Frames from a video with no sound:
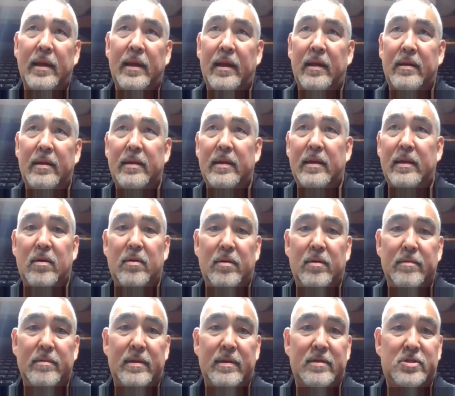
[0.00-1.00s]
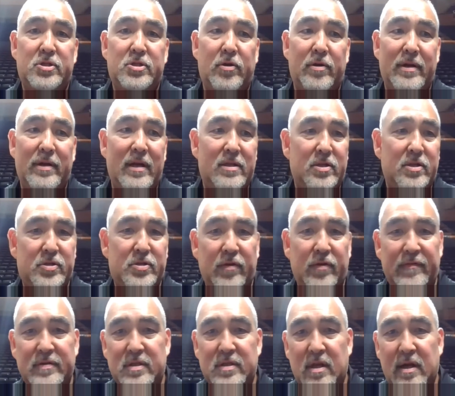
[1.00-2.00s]
And, you know, it started at the
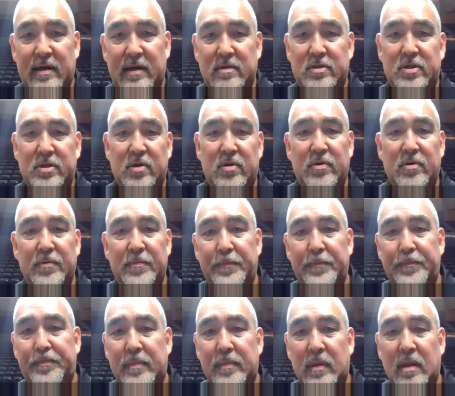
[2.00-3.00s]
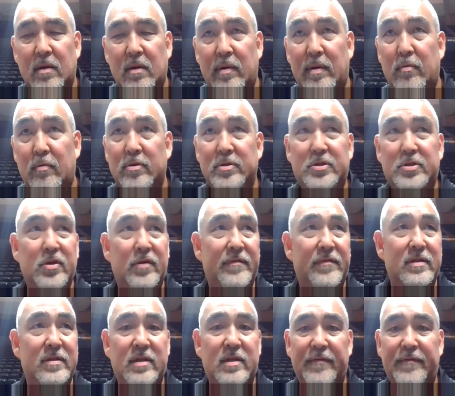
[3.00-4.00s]
service line. So we weren't
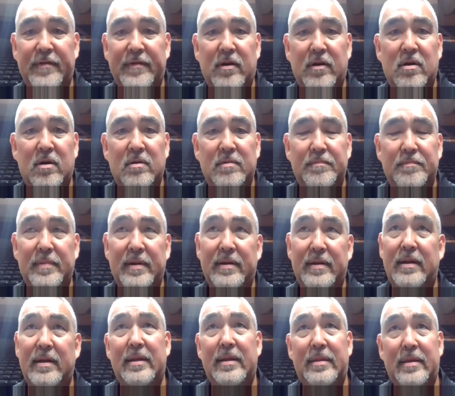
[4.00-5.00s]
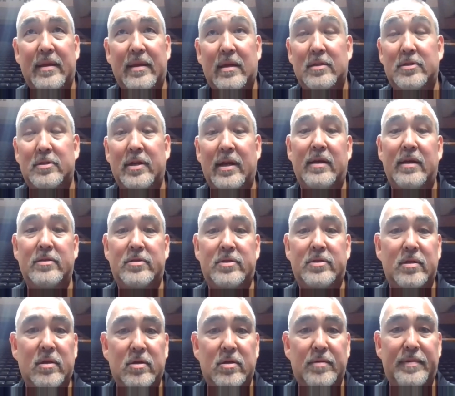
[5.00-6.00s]
serving tough at all. And then I think it changed
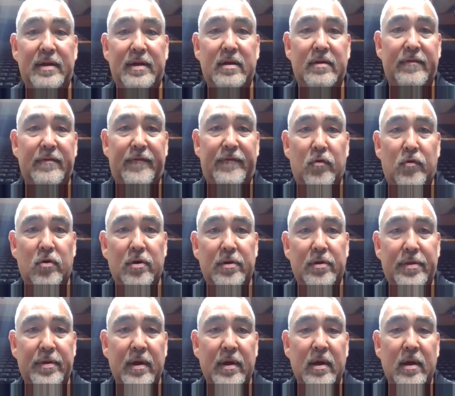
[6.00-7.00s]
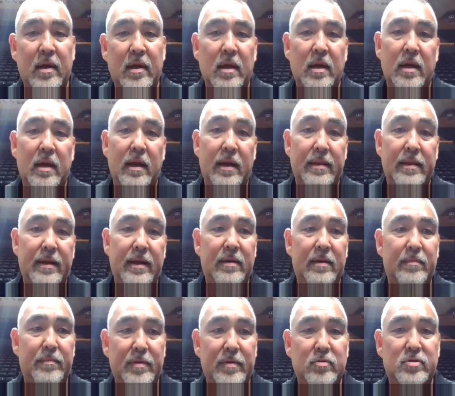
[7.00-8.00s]
a little bit in the fourth and
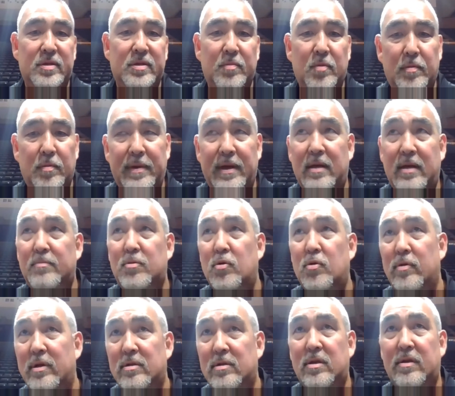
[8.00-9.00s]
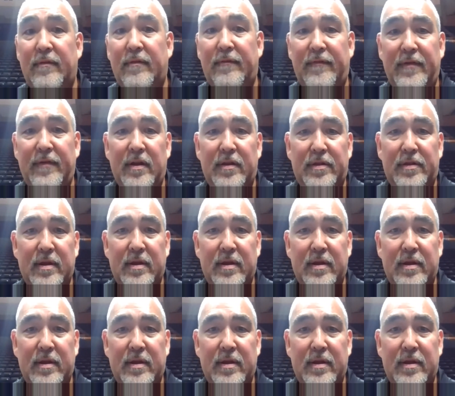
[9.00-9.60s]
then built some momentum going into the fifth.